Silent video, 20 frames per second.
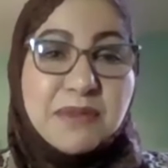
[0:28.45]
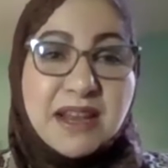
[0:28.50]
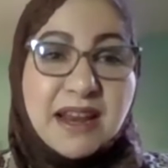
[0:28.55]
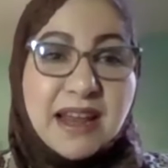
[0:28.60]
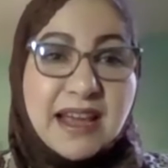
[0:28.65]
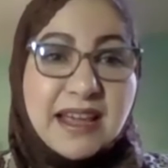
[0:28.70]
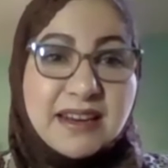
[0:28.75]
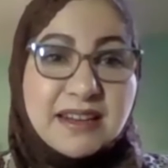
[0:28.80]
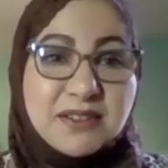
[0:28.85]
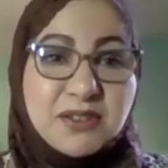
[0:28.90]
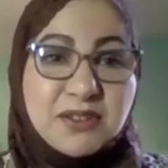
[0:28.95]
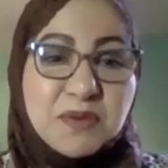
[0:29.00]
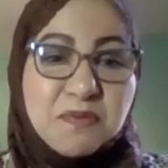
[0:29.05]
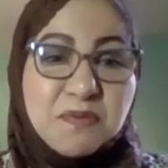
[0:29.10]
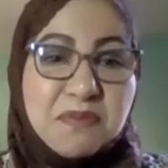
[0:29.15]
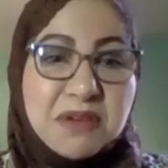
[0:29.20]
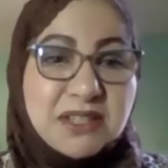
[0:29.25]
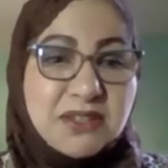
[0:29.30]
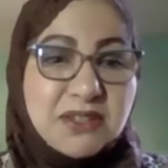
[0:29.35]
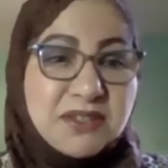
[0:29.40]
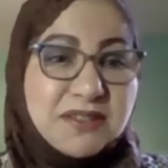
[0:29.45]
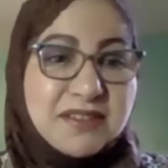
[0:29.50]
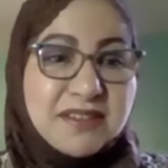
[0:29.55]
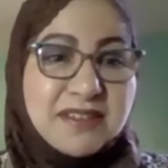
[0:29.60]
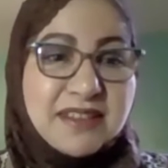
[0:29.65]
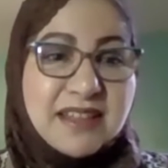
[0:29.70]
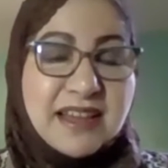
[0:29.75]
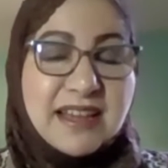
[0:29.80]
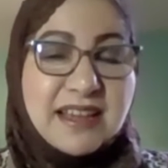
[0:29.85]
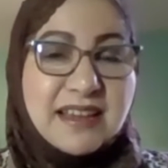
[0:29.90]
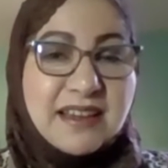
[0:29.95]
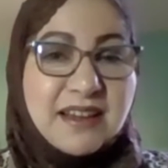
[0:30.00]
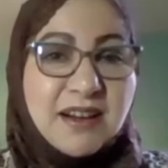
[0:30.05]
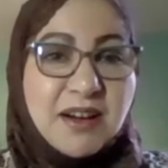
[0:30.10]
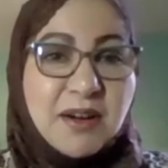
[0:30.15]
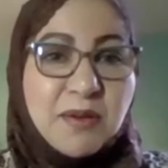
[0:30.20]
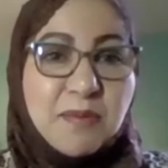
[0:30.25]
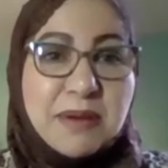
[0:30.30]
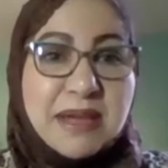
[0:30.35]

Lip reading: I'm delighted to meet you today.